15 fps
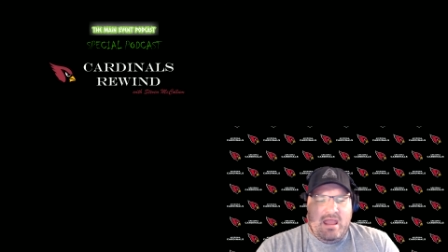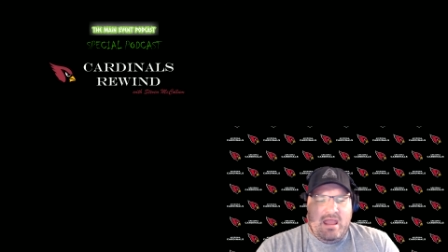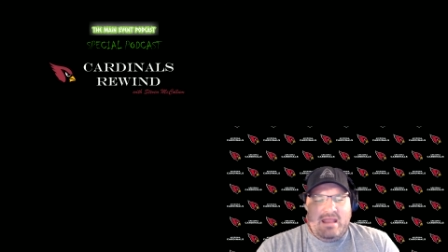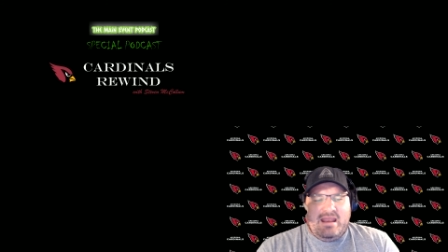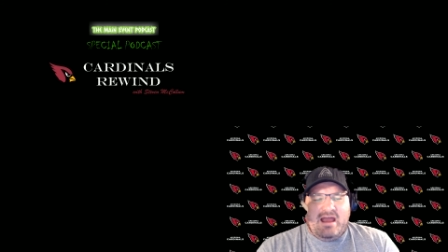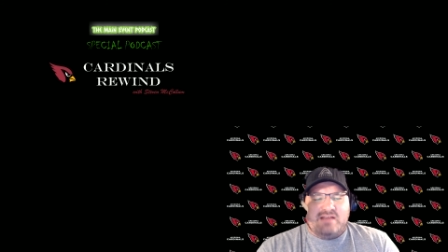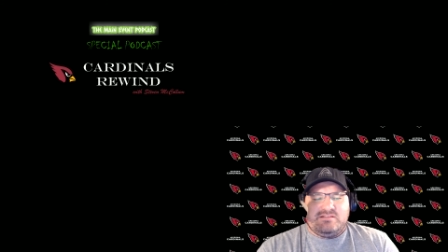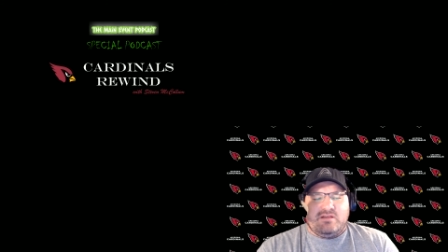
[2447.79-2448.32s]

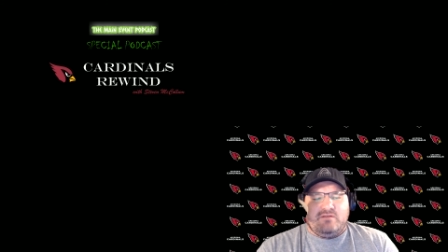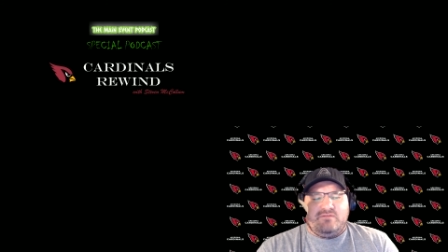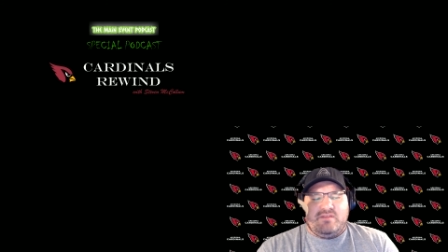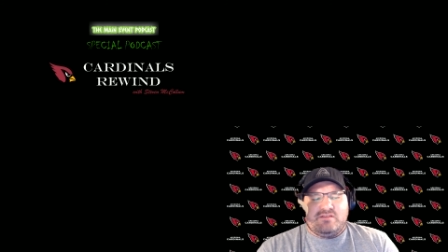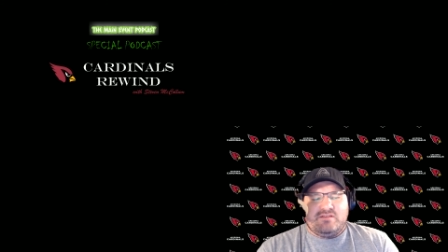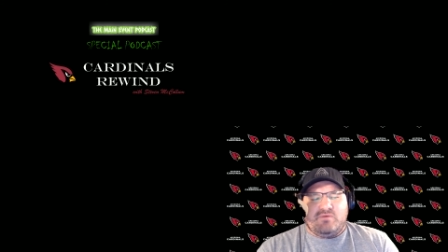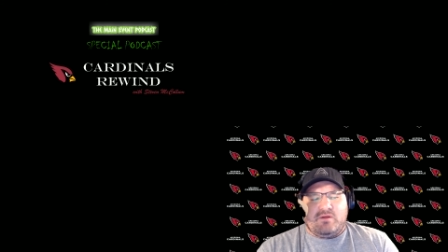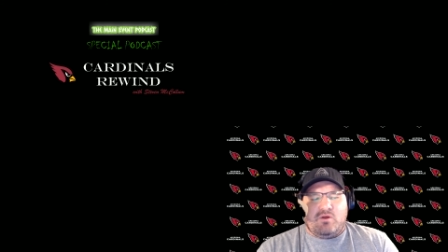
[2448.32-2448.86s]
And as of
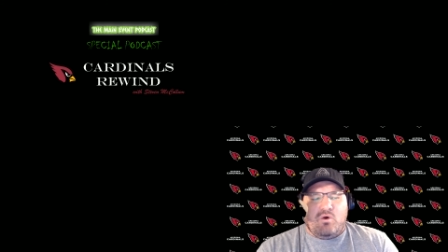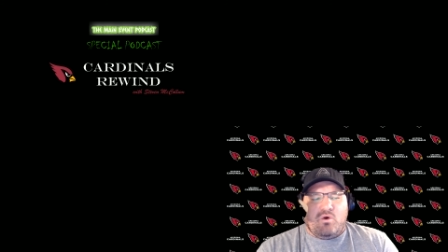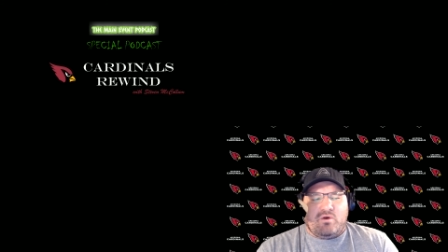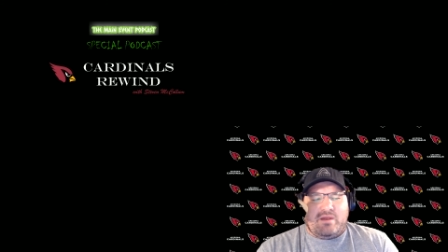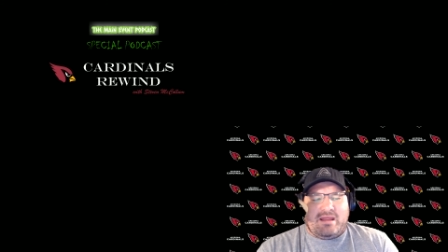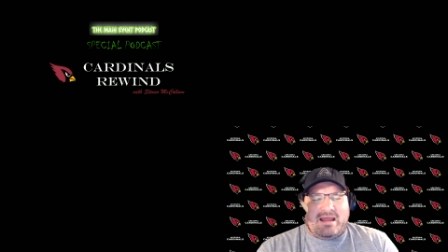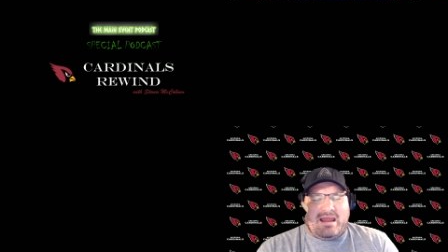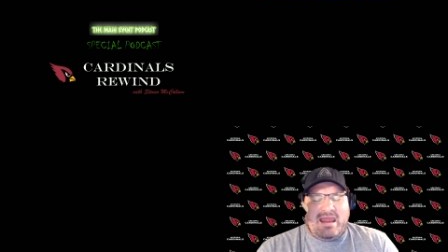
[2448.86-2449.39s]
this
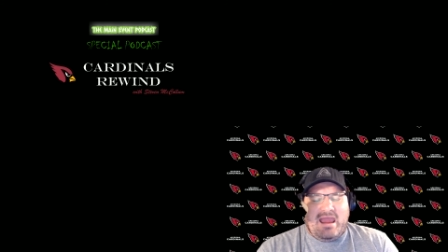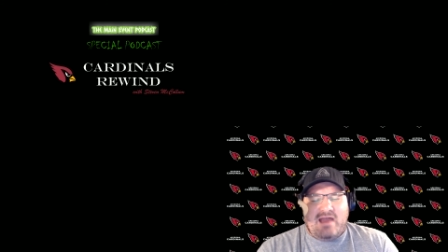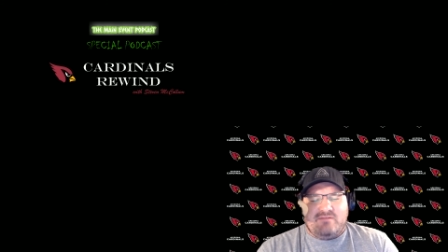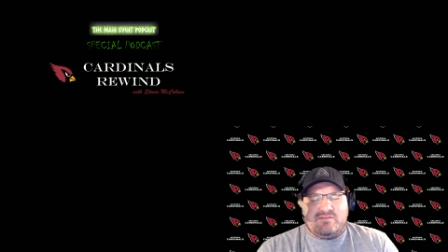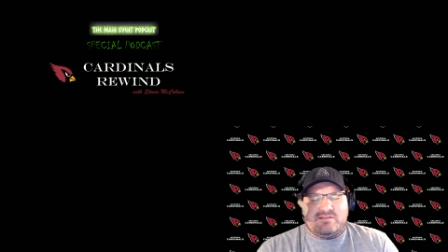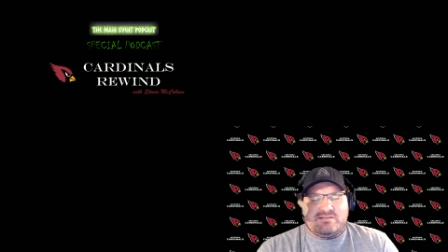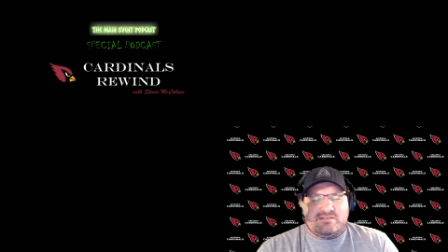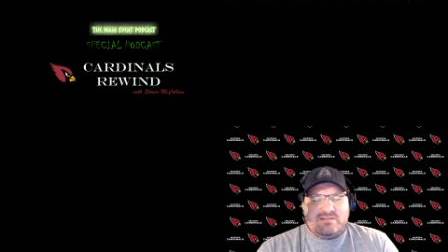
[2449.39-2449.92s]
recording, I
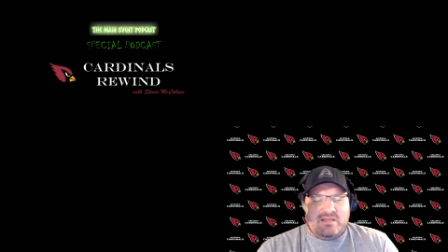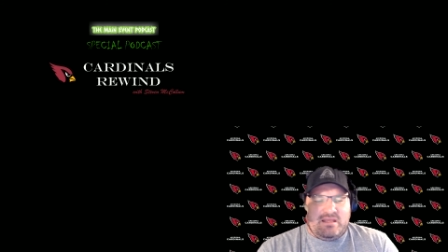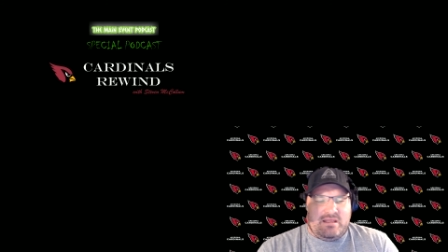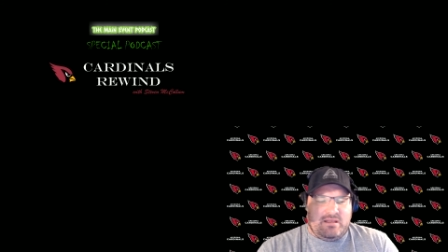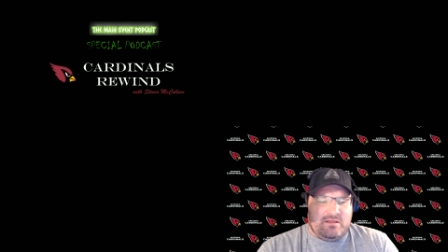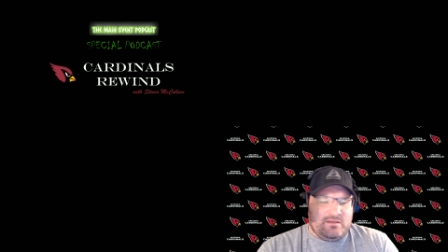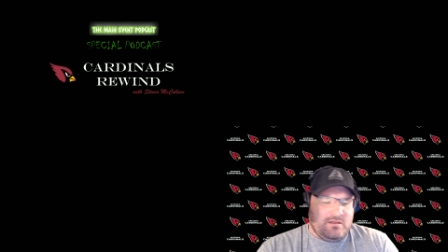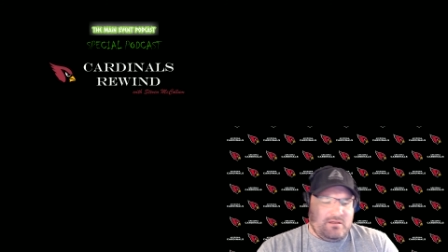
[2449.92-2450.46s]
haven't
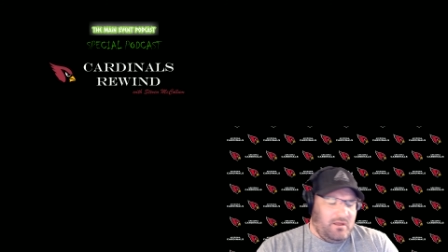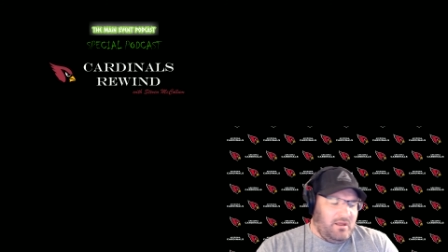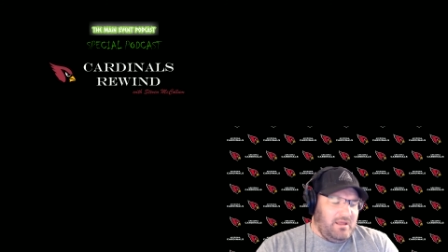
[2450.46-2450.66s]
seen